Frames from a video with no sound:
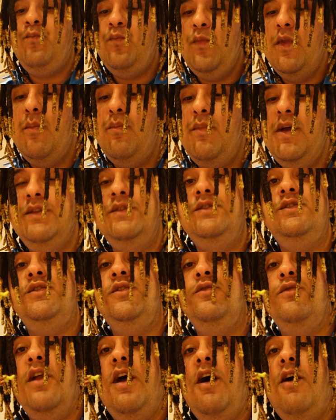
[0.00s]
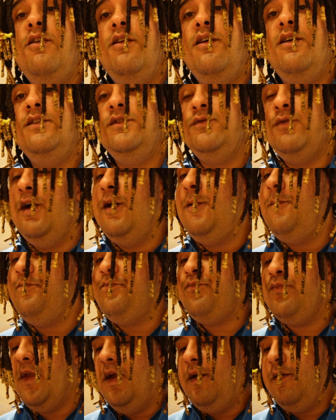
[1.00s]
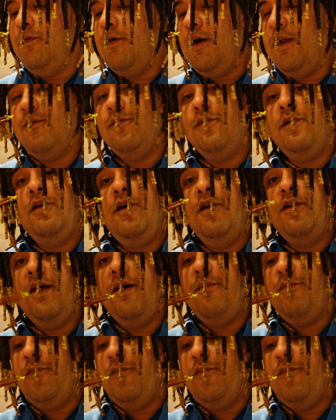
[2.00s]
the minced tuna on it as well. Incredible on that